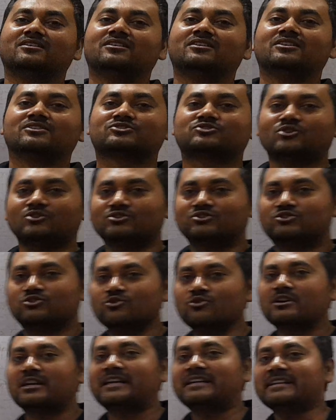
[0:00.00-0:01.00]
So
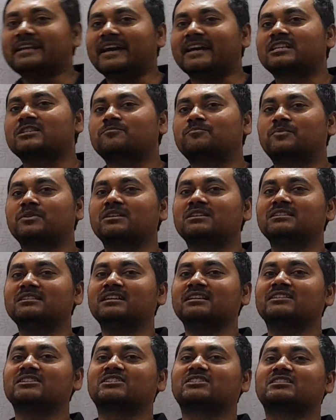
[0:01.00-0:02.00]
you can
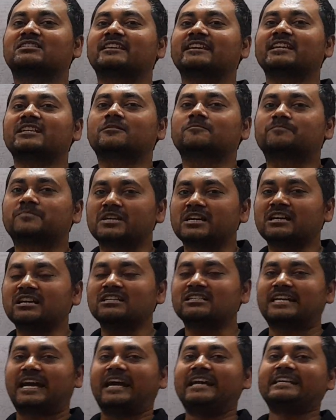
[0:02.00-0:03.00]
experience the spring
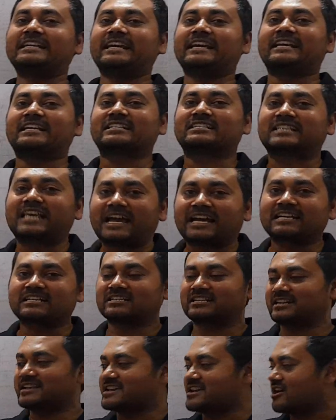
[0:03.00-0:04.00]
tide
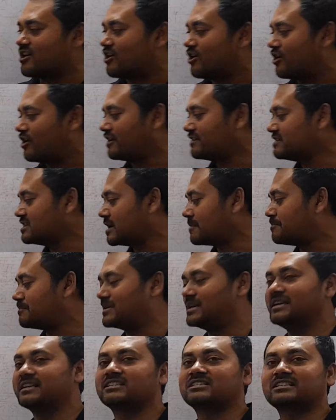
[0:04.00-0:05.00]
exactly on the
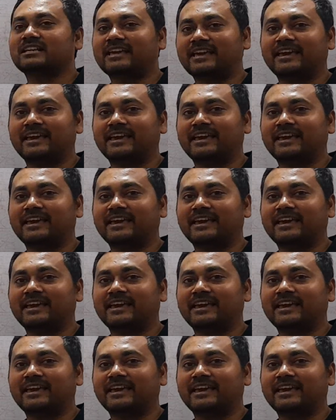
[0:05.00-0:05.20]
place